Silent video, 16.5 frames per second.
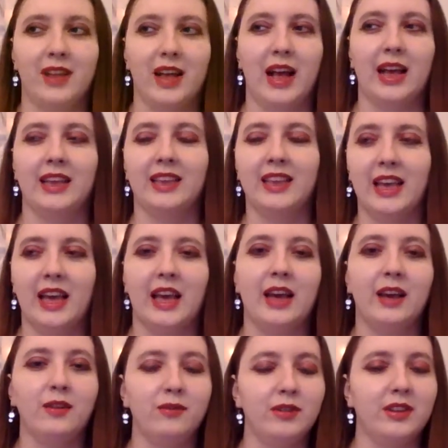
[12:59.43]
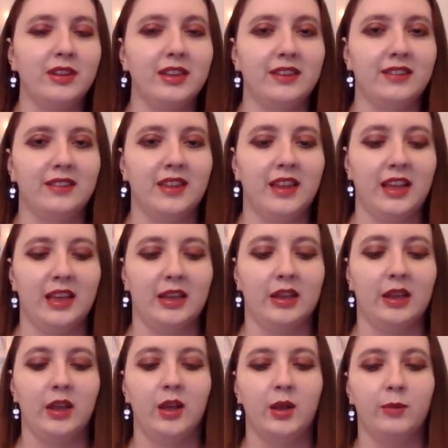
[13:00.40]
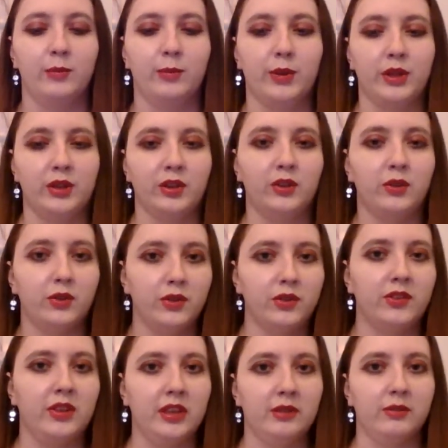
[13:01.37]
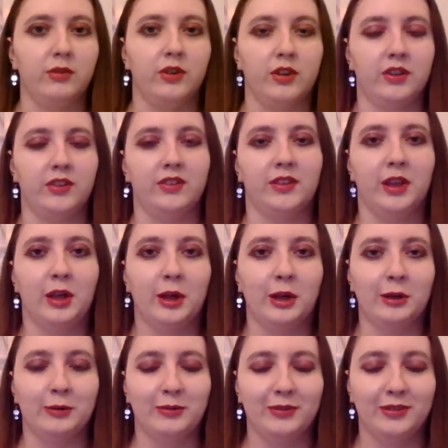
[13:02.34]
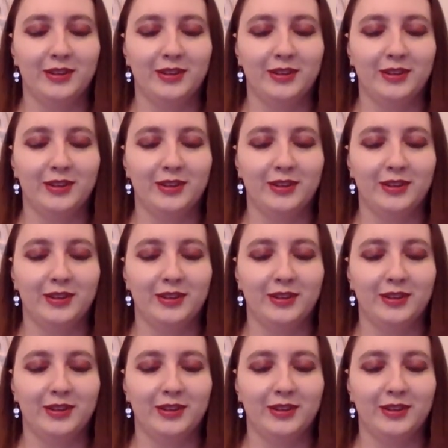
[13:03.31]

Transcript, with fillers: I can't really say but you'll see it for yourself